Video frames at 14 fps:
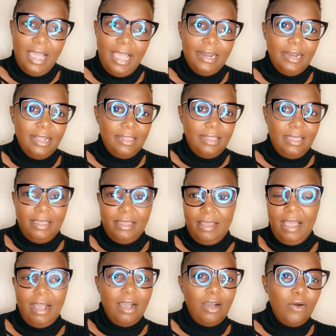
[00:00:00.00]
under the
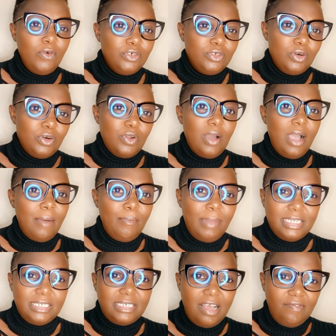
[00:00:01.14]
account or you
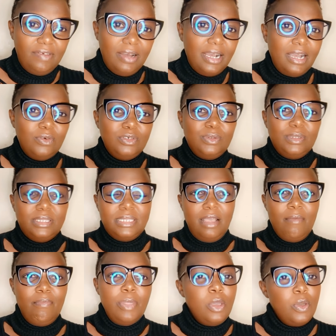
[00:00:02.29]
must have account with
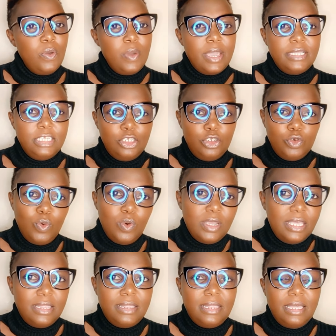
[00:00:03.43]
them. You can just walk
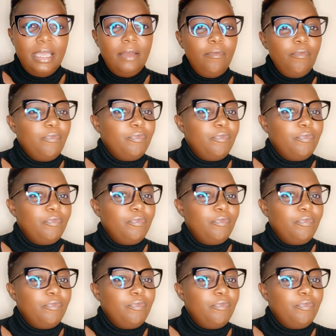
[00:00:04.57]
in the